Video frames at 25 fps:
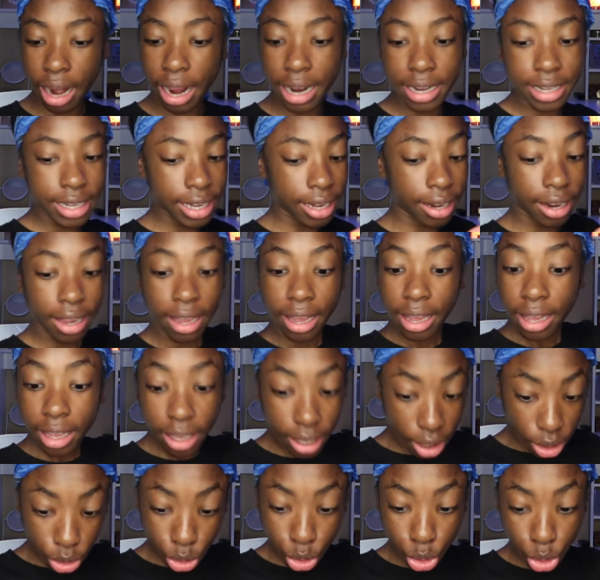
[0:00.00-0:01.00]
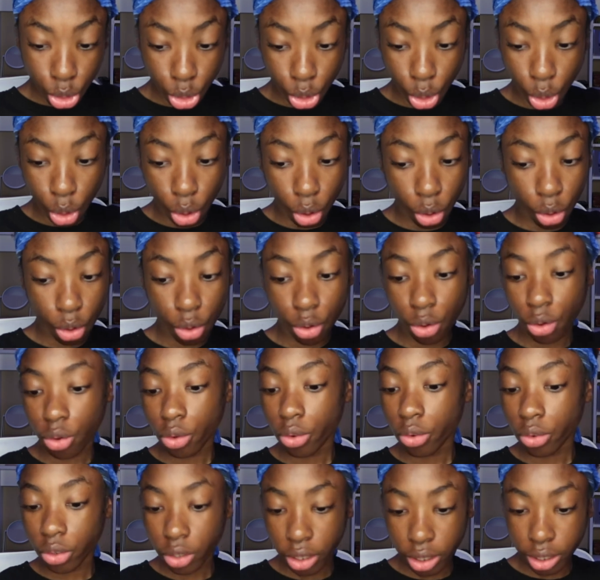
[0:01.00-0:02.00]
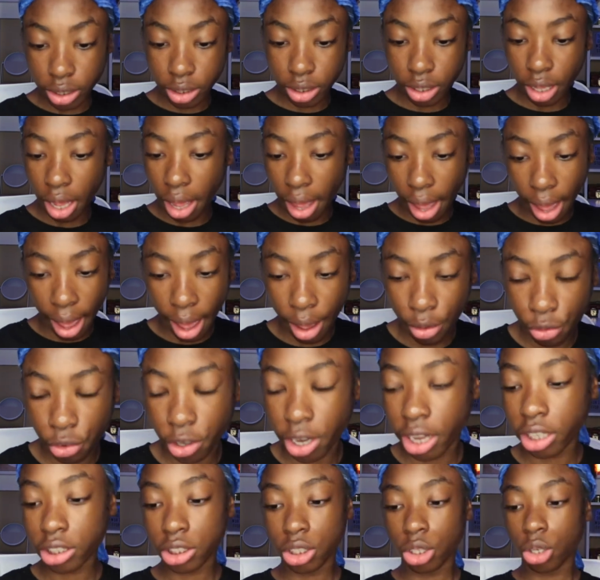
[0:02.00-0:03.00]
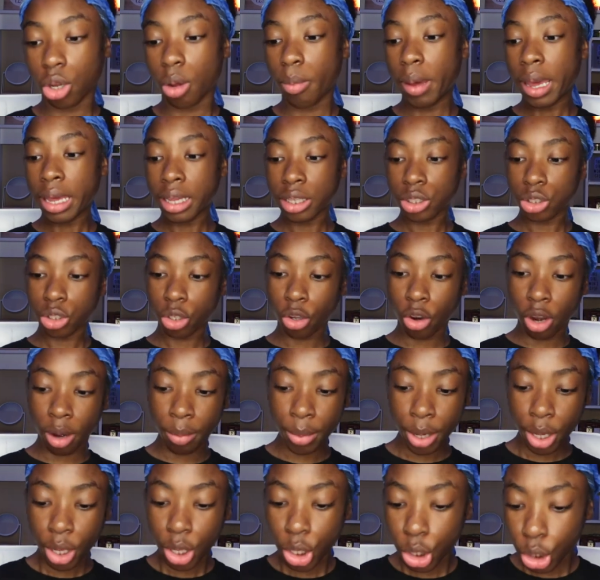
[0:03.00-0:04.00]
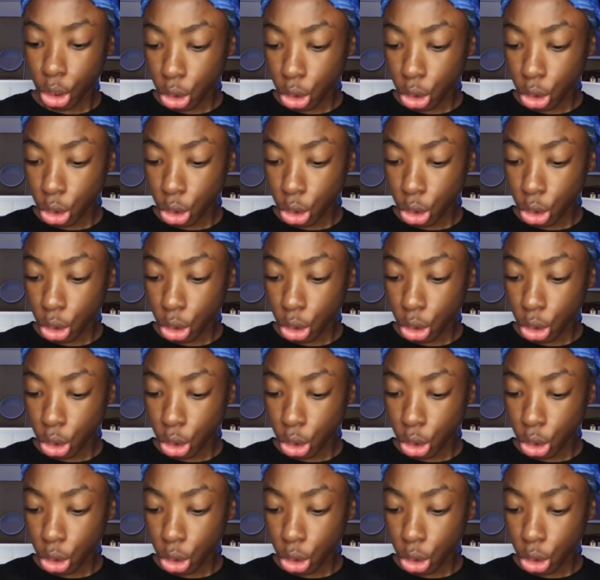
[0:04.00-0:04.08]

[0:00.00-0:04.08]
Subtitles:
that I didn't answer because I forgot to look on my Instagram.